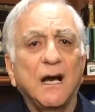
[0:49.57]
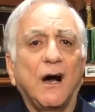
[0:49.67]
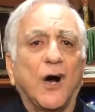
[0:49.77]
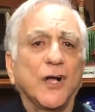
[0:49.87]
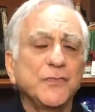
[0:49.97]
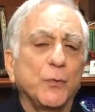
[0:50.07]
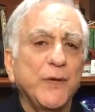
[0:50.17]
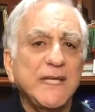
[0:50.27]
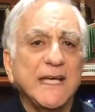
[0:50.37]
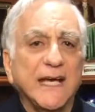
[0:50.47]
on the
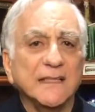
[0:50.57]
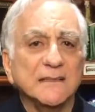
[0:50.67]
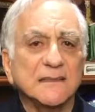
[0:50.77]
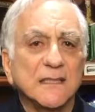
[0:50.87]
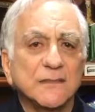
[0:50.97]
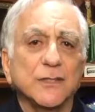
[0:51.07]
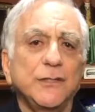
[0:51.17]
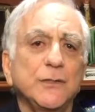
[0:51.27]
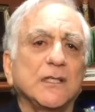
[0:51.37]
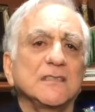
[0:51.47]
weekends so
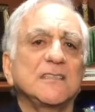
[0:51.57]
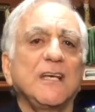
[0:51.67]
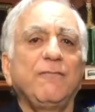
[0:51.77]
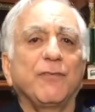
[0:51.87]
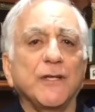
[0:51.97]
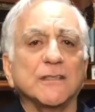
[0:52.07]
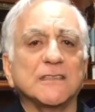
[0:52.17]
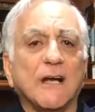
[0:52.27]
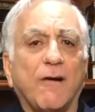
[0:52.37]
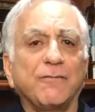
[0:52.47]
you can see for
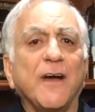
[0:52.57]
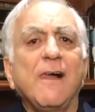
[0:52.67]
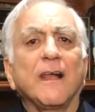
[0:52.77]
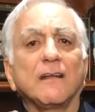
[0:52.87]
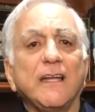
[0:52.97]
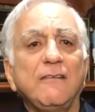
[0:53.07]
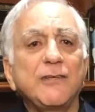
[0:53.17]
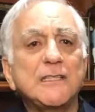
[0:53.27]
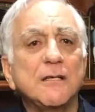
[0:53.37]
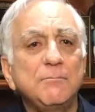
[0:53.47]
yourself. Leave
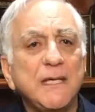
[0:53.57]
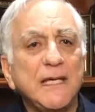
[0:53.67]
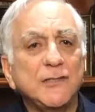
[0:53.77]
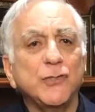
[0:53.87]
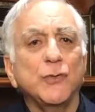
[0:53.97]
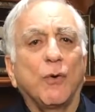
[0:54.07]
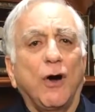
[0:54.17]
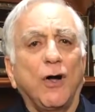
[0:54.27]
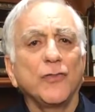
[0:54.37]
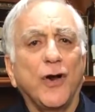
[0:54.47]
it to me to do
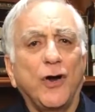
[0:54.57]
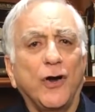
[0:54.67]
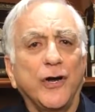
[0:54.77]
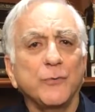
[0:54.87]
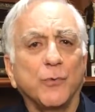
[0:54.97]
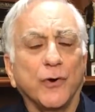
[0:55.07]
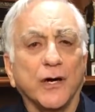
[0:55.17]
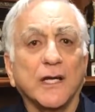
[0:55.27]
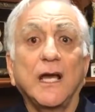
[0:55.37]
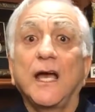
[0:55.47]
all the hard
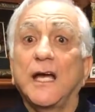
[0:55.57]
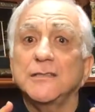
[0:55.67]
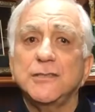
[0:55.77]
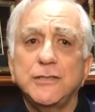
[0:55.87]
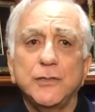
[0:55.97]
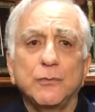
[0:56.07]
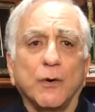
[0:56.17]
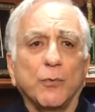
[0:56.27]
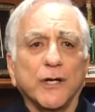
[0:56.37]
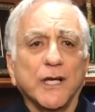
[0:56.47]
work, as you are
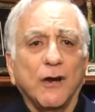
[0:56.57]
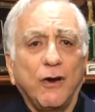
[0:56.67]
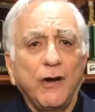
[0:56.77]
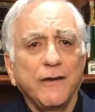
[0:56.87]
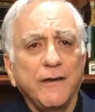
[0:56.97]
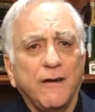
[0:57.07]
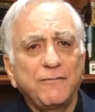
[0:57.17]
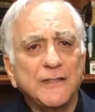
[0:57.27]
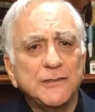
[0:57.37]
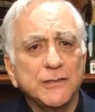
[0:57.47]
working hard
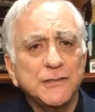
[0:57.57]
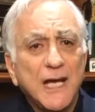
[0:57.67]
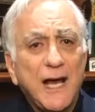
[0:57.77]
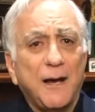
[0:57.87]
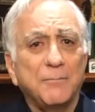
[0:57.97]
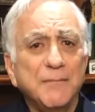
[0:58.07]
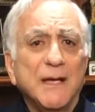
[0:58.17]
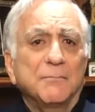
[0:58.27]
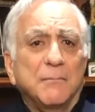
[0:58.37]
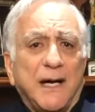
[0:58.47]
enough at your job.
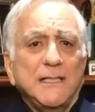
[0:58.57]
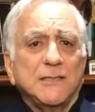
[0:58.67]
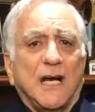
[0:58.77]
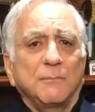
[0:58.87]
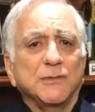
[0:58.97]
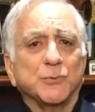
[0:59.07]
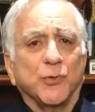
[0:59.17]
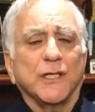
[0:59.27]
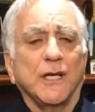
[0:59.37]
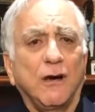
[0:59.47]
My job is
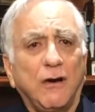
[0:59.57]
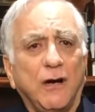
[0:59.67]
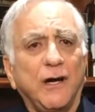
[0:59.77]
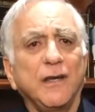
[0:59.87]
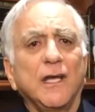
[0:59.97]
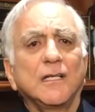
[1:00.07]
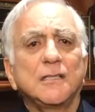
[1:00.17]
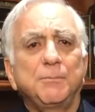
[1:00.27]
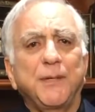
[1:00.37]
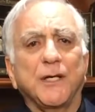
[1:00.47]
working hard to
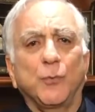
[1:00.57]
pick